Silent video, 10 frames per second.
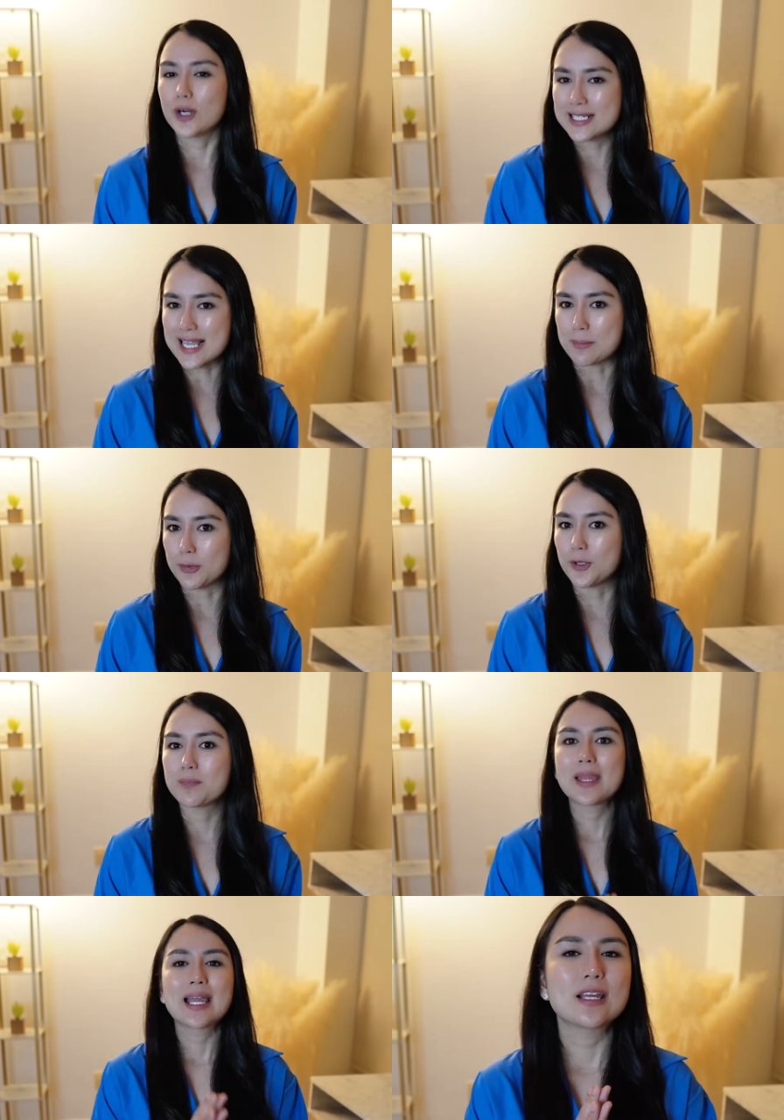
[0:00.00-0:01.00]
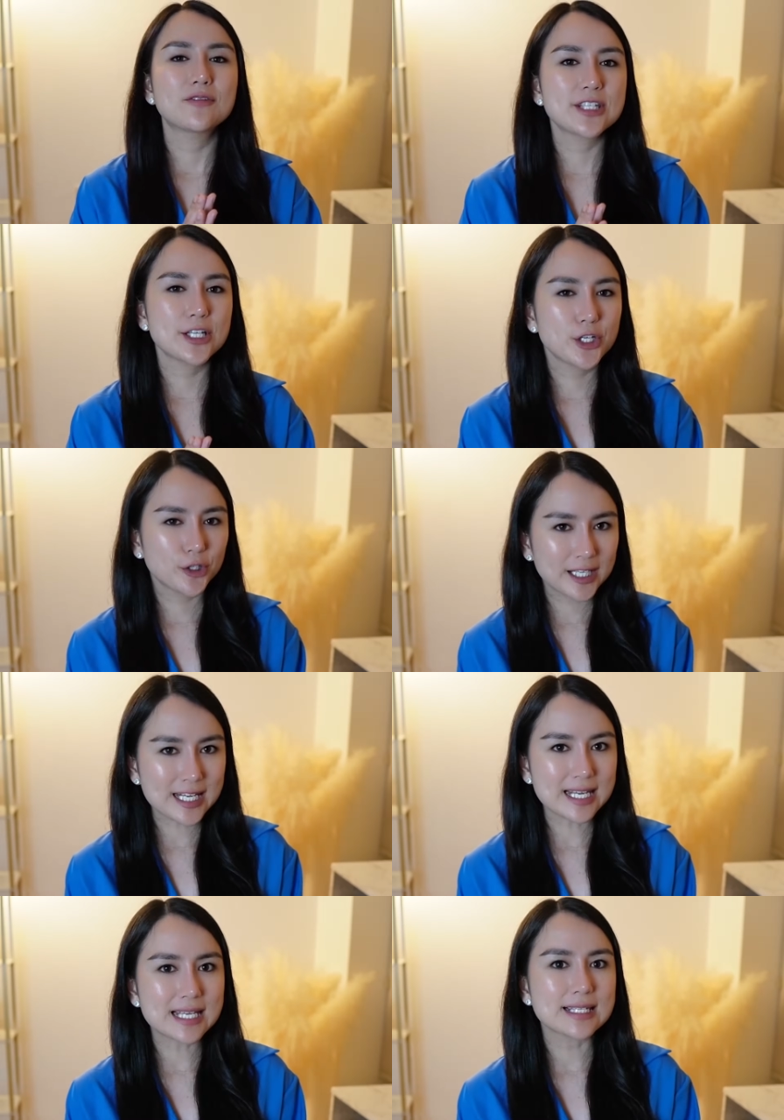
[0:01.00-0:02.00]
example, if
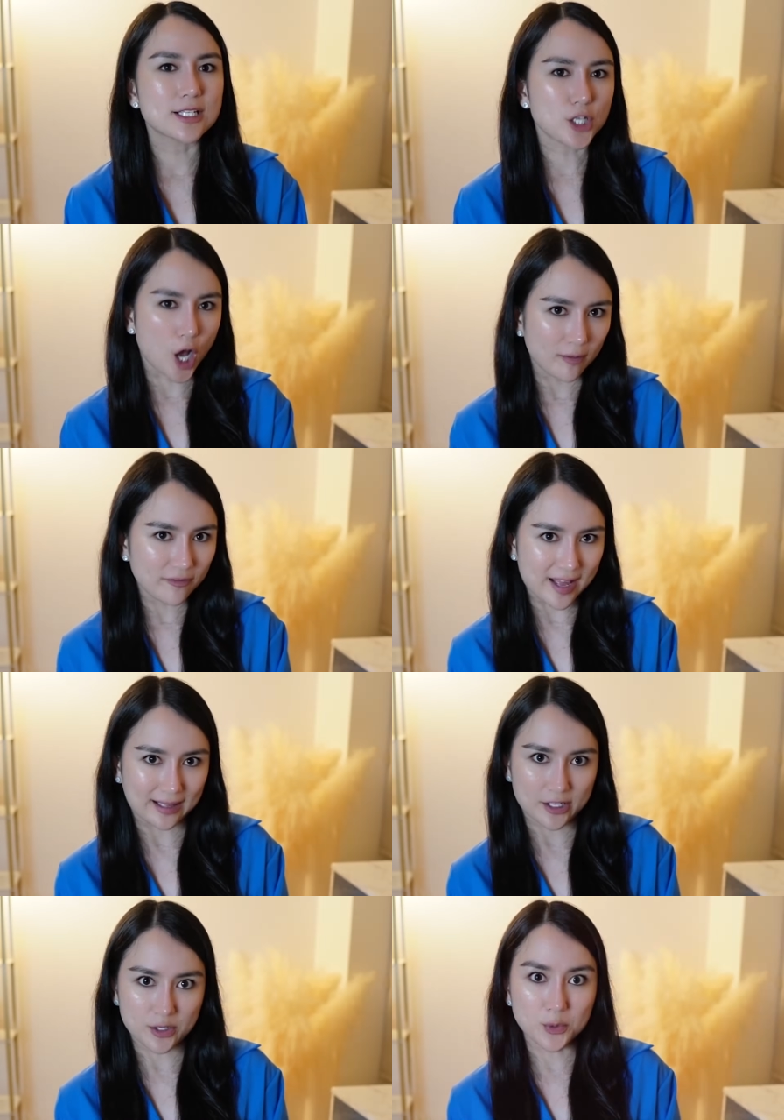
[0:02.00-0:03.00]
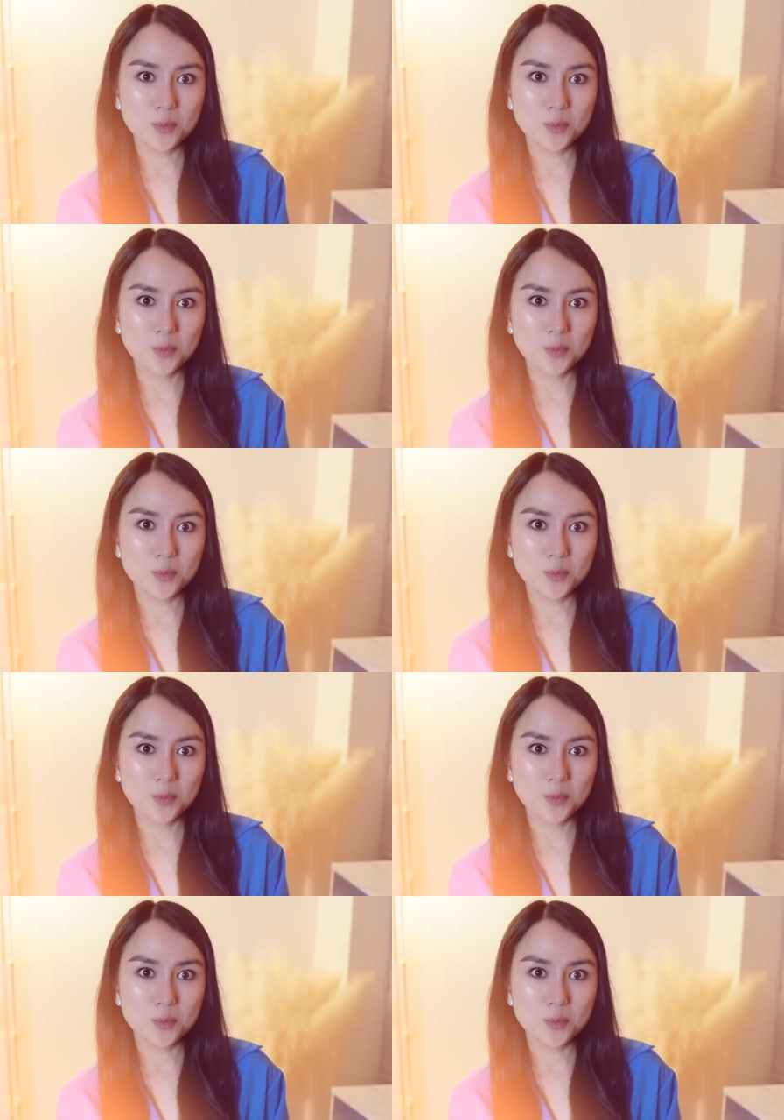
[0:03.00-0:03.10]
security is a top value,